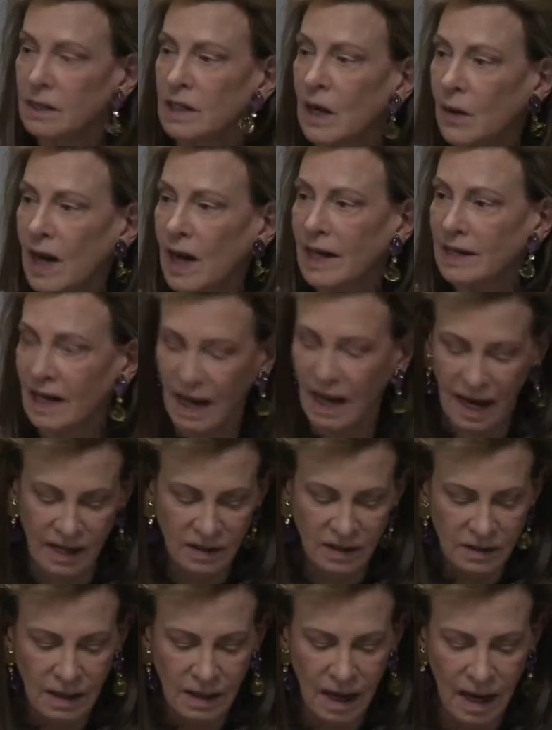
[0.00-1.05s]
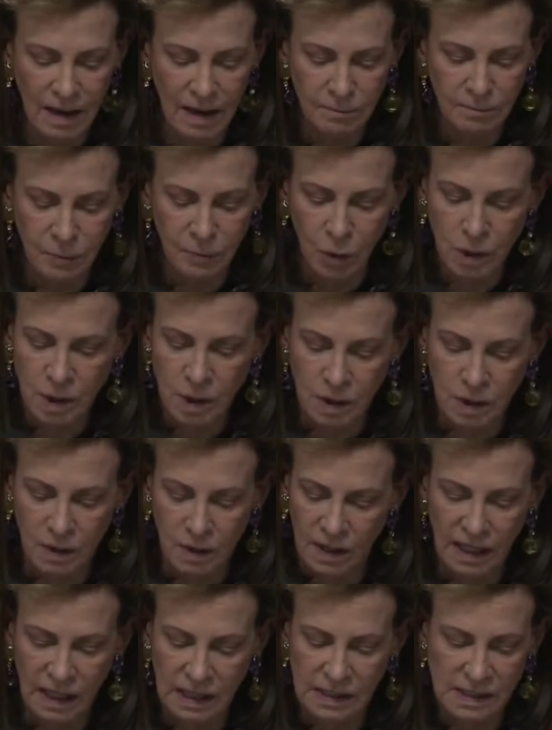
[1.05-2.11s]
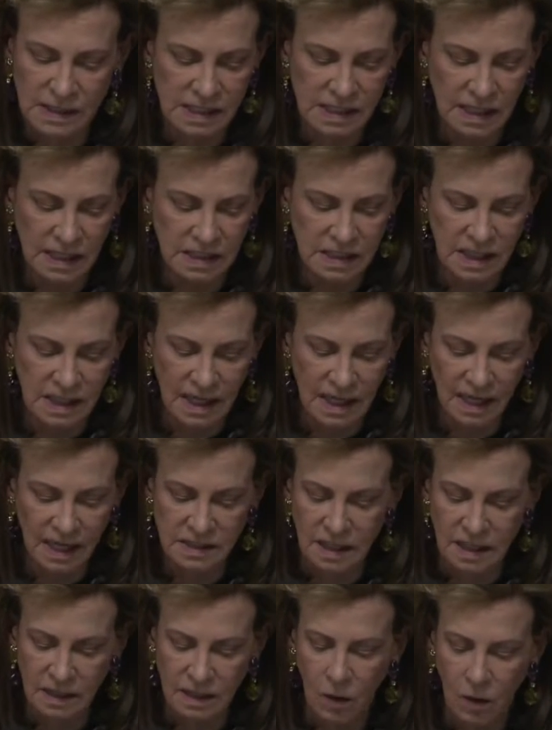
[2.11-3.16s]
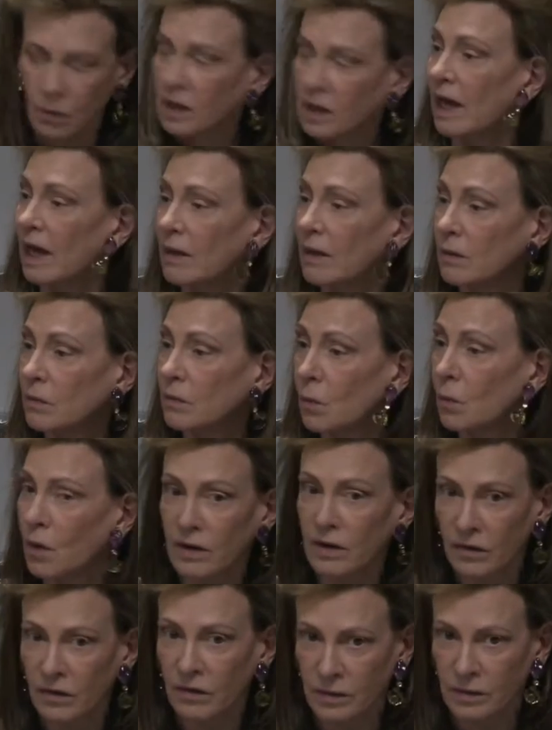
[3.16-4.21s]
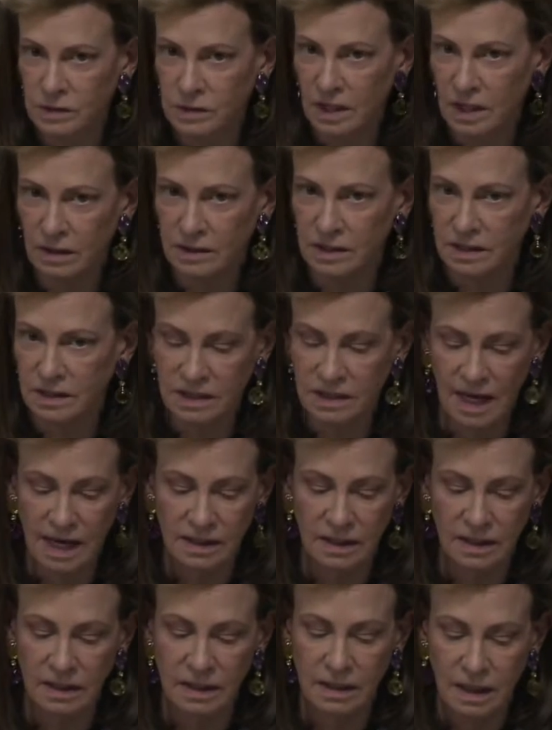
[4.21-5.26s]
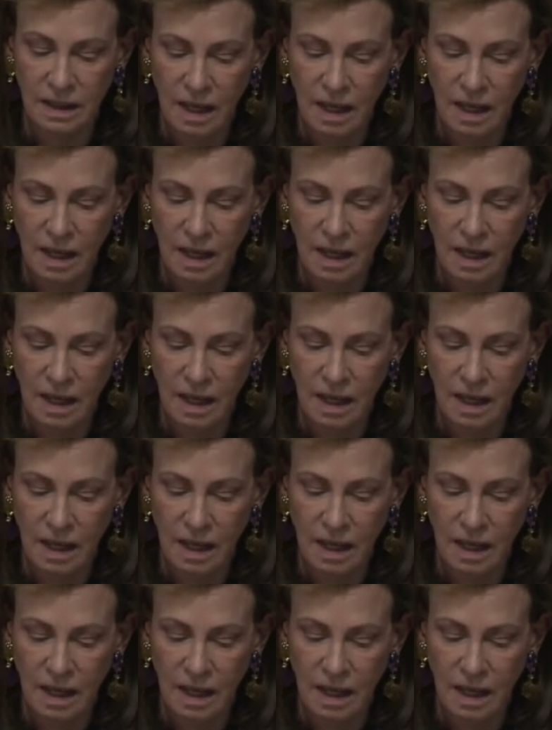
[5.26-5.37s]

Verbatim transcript: Now, I, I um, pushed her in the sense that I said, okay, well, what are those channels exactly?